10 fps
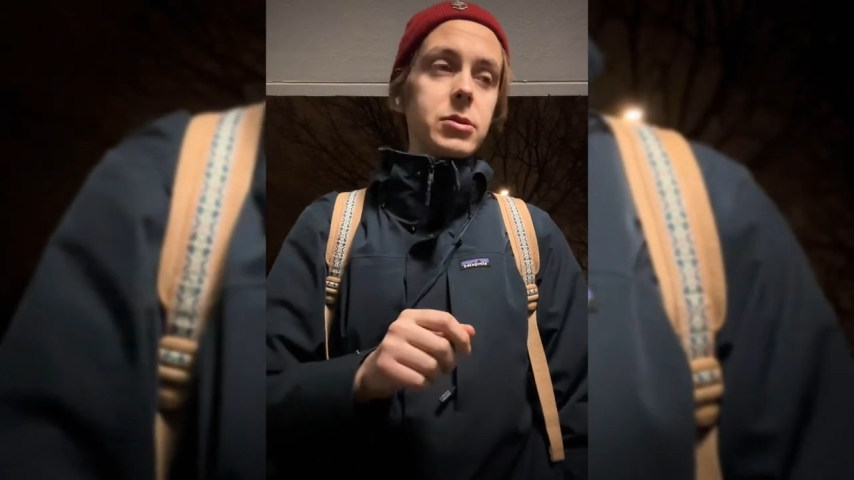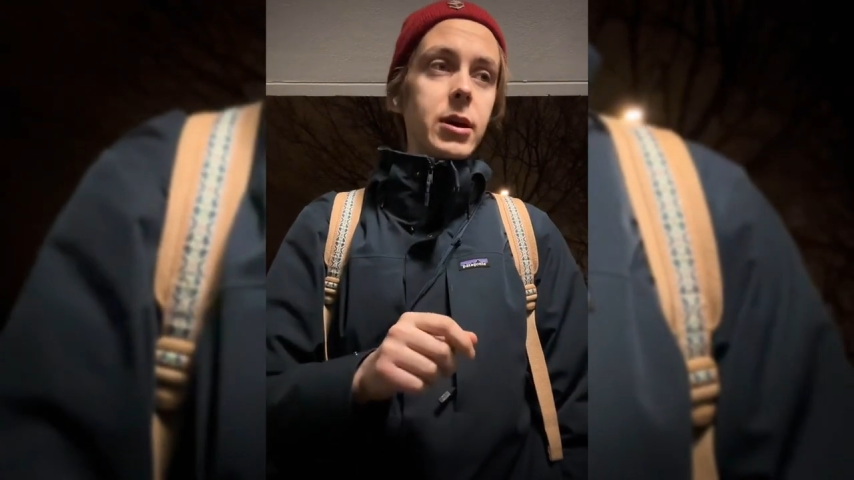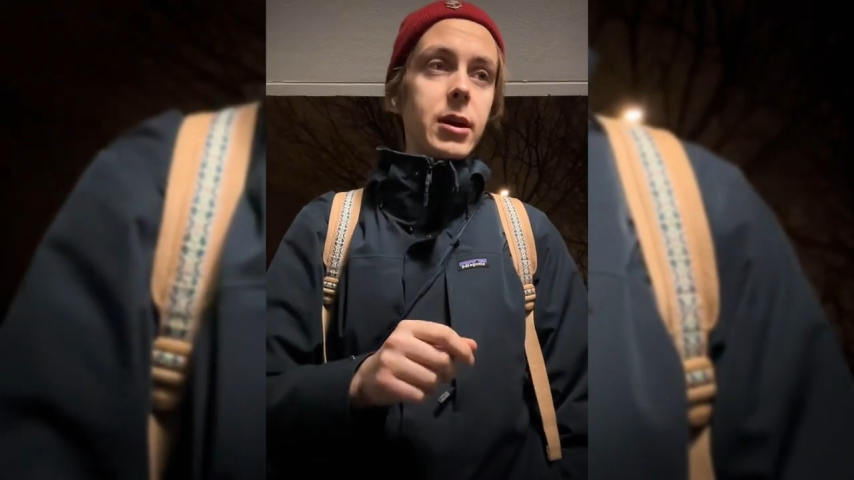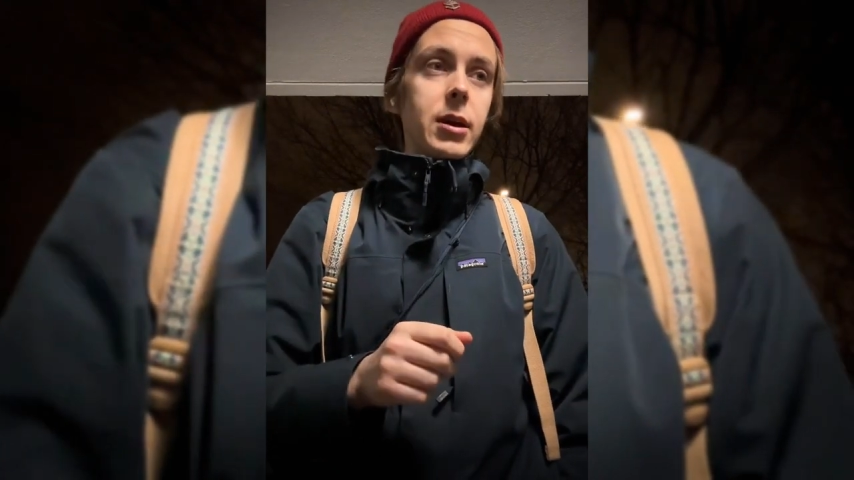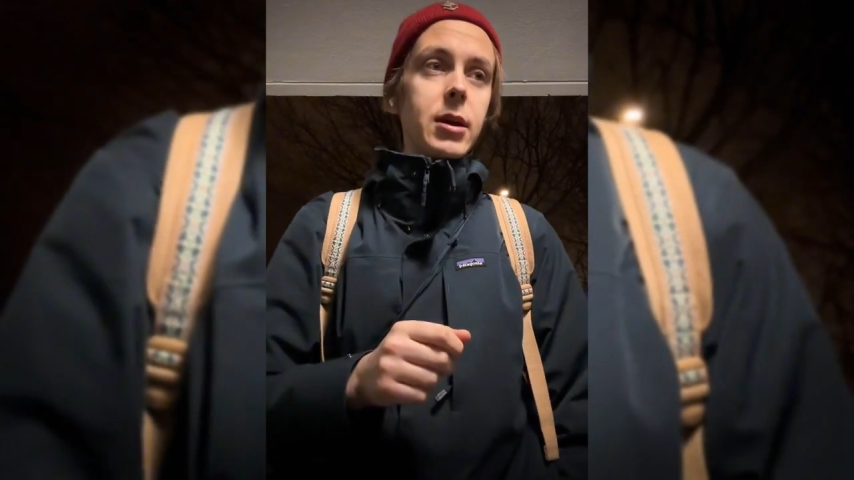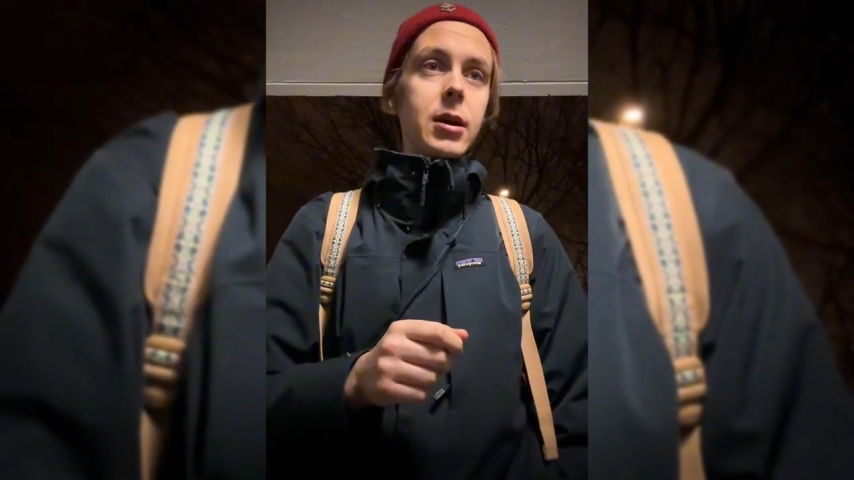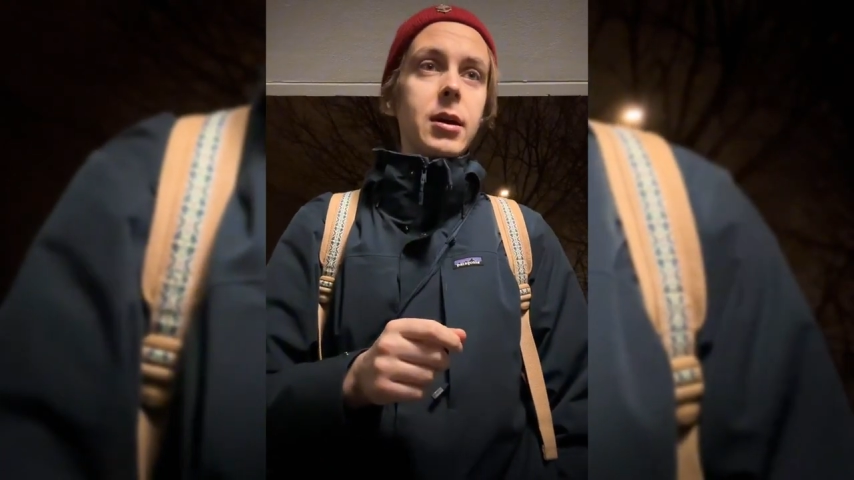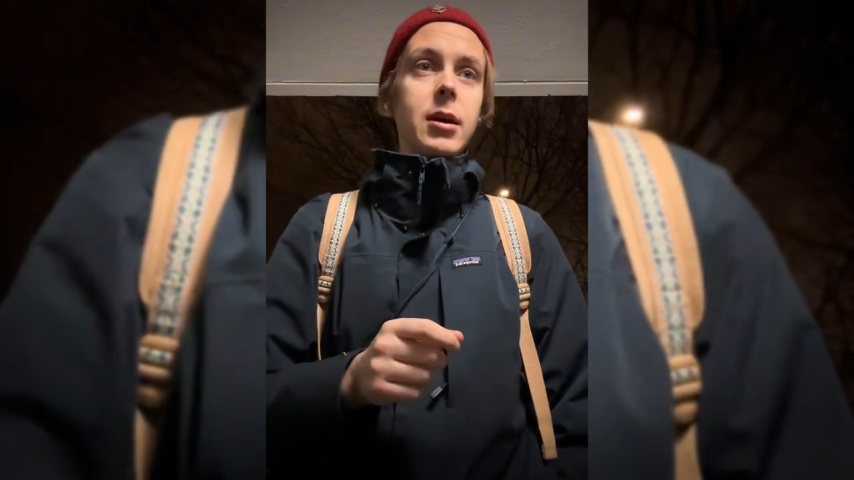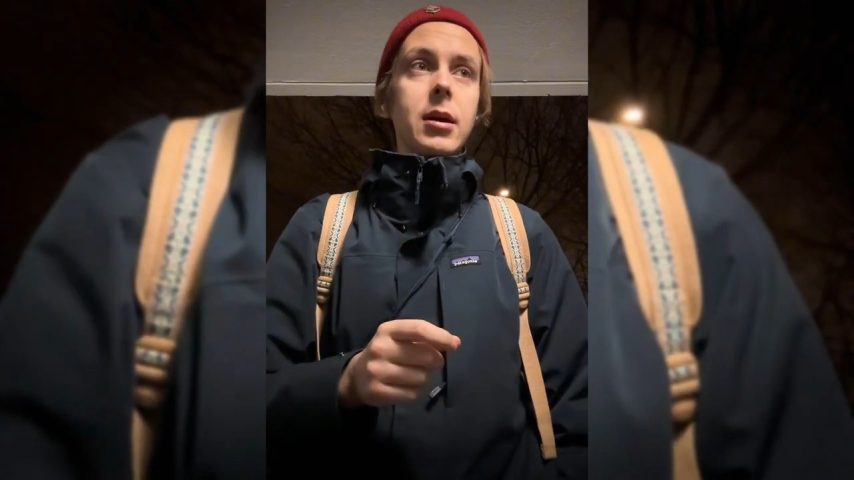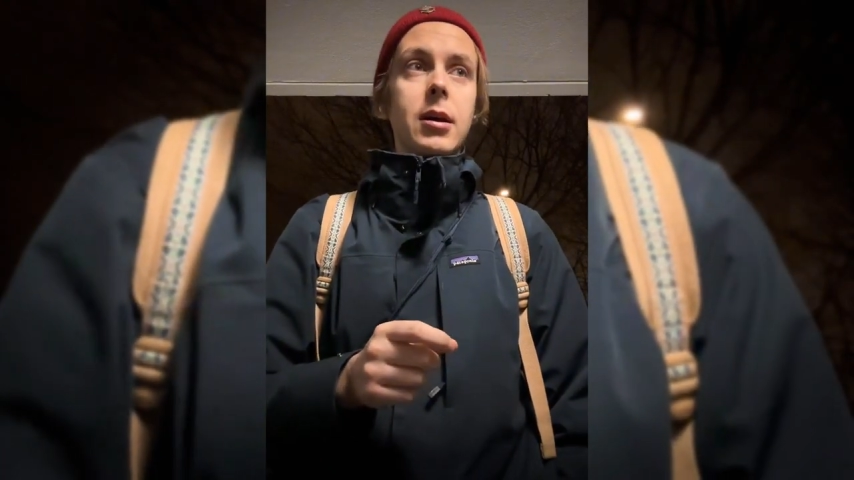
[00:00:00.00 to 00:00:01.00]
today
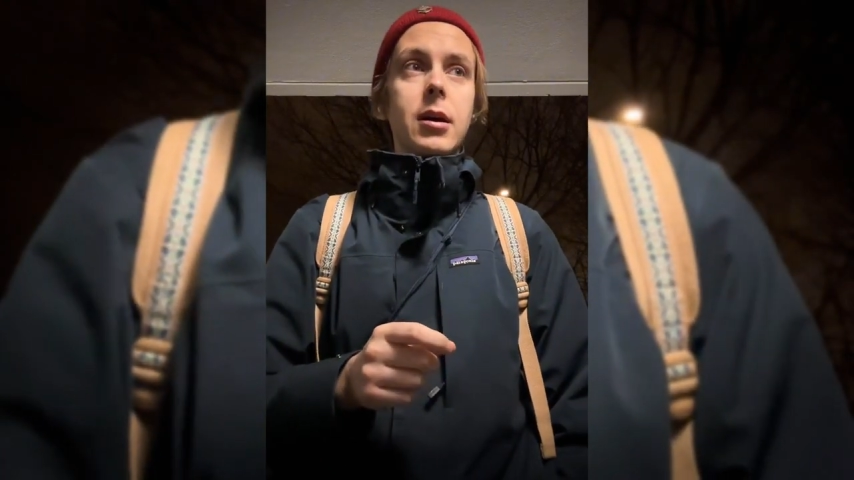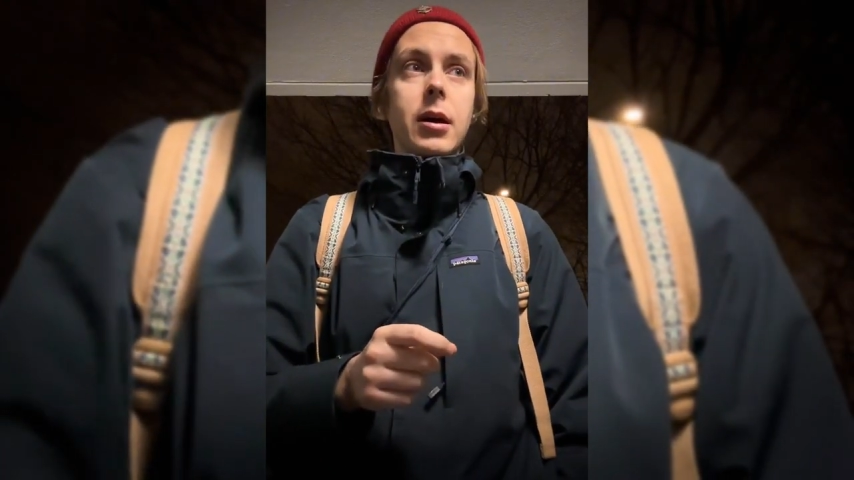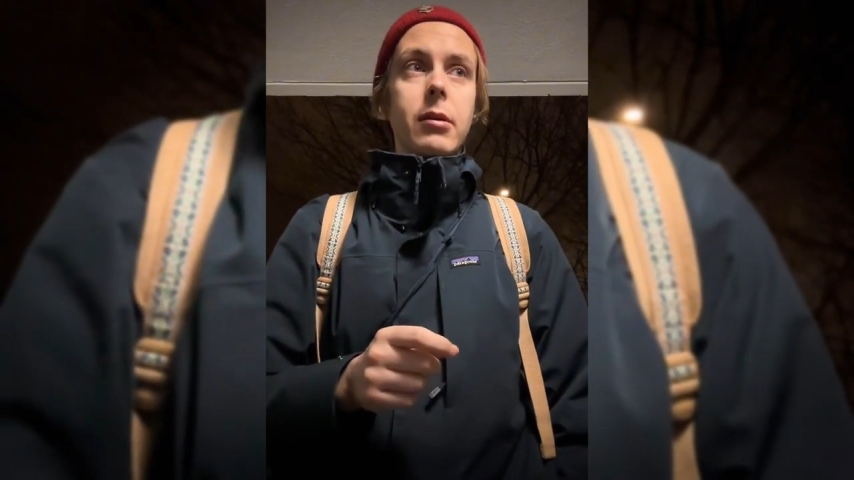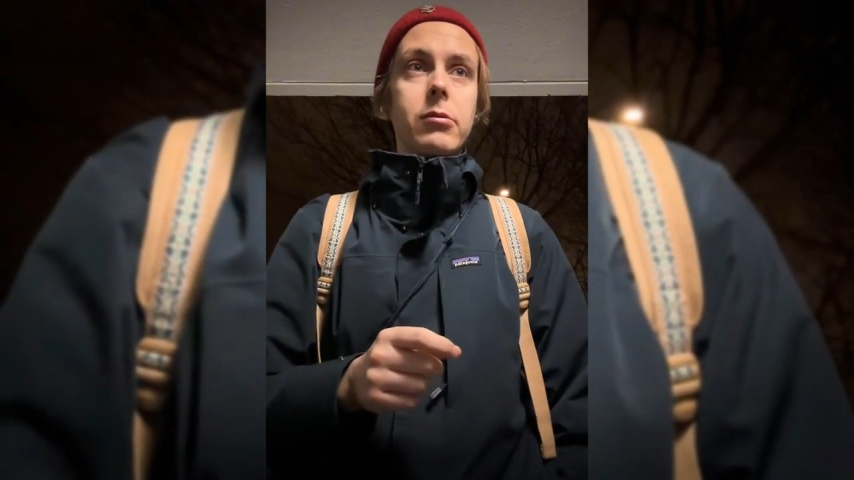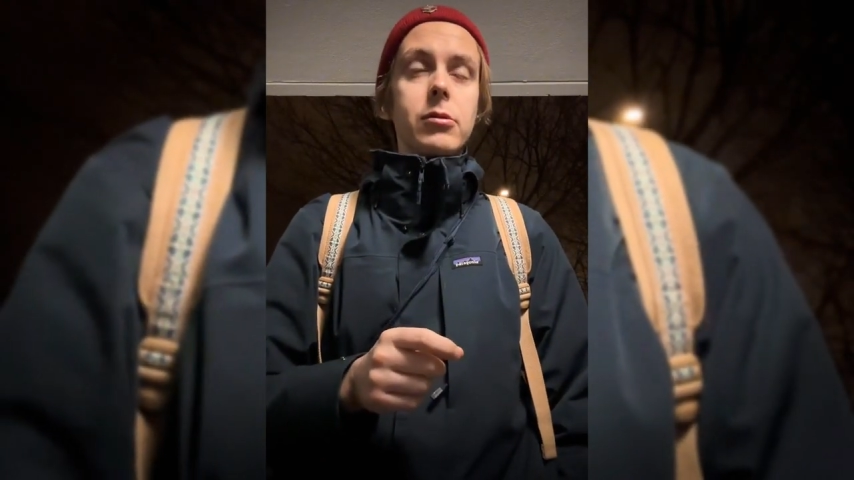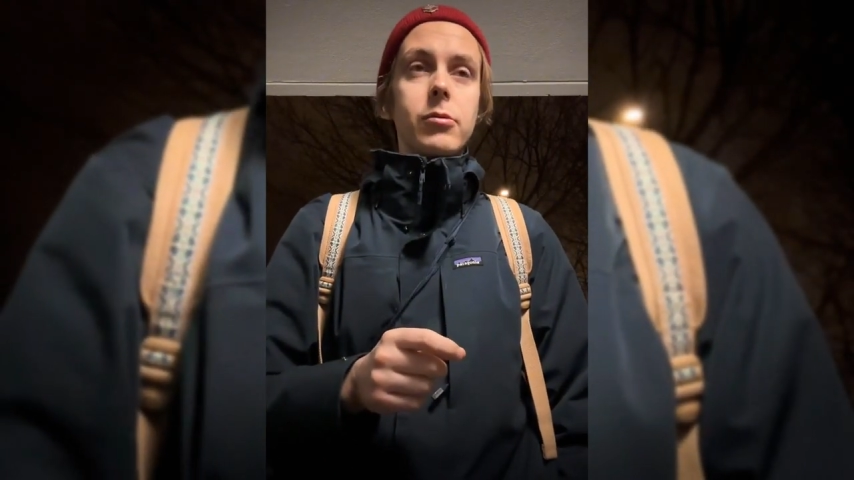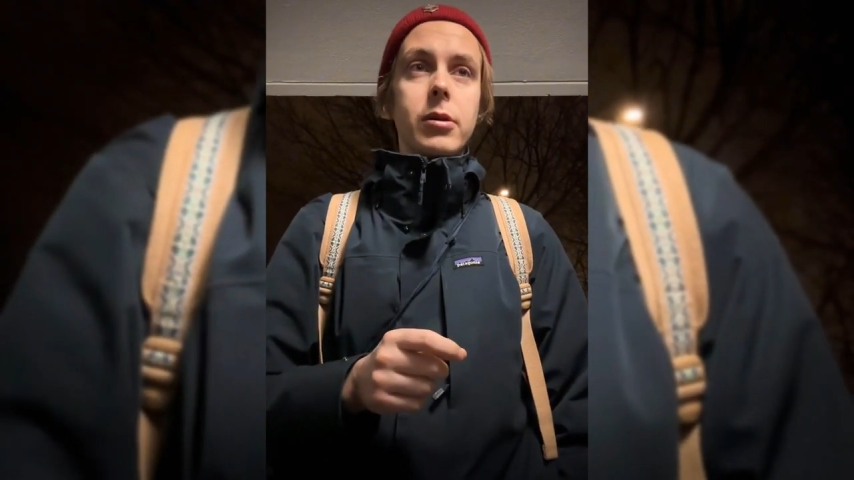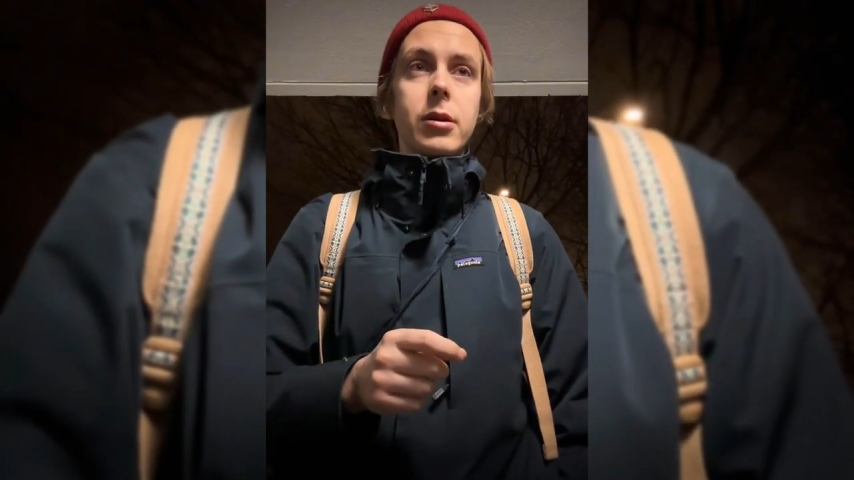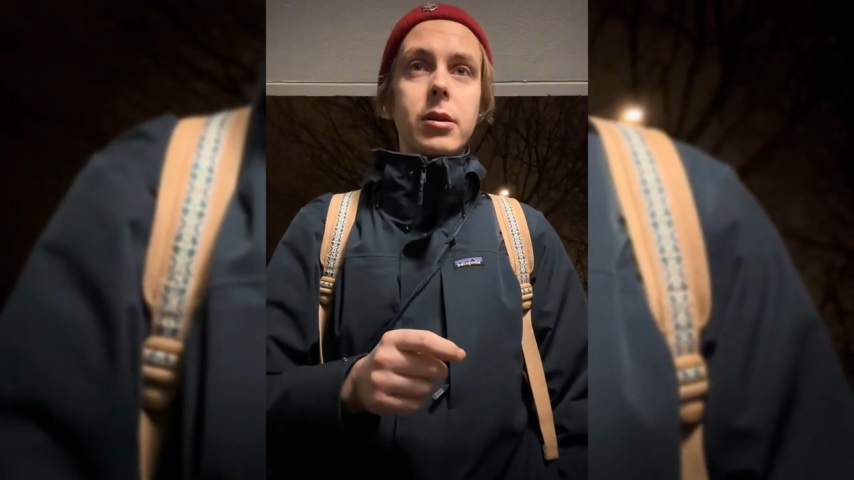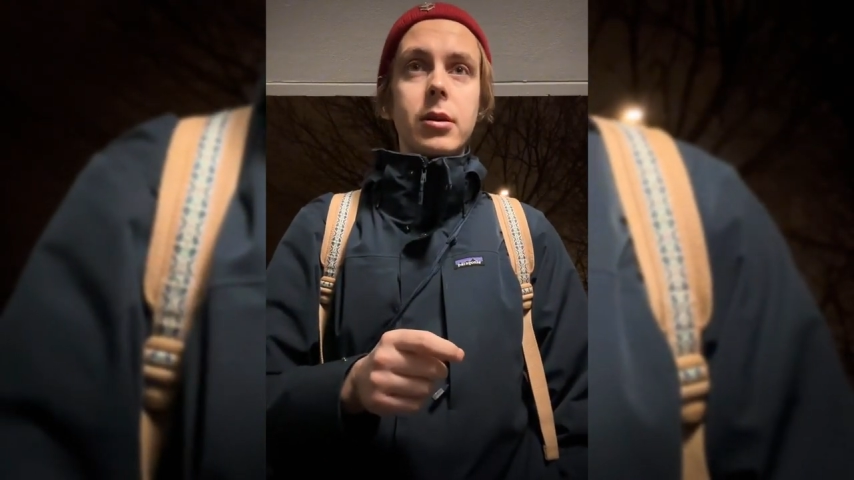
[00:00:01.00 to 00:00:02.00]
I will
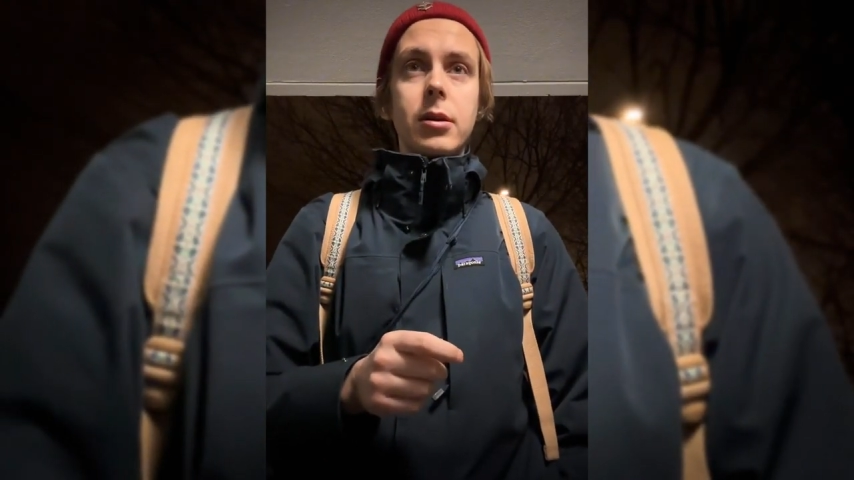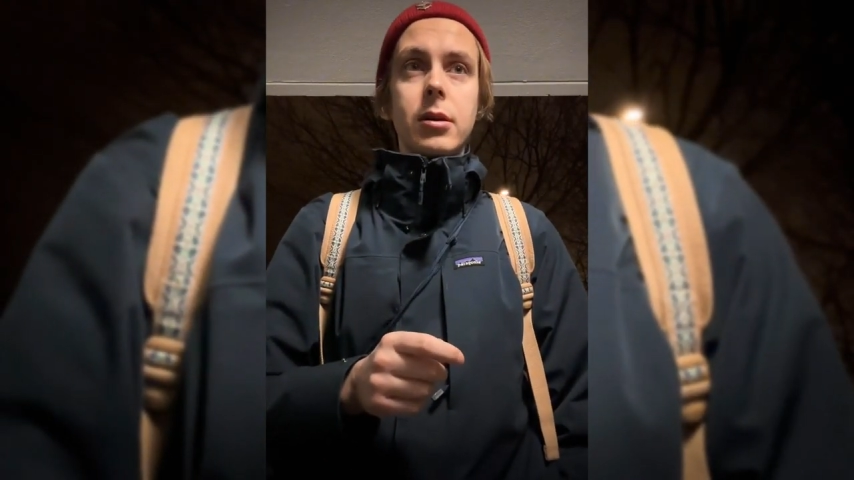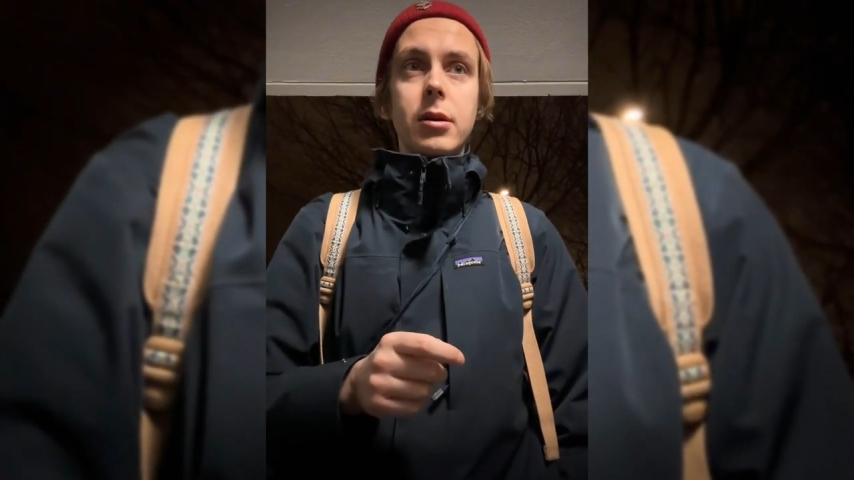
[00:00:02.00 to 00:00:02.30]
run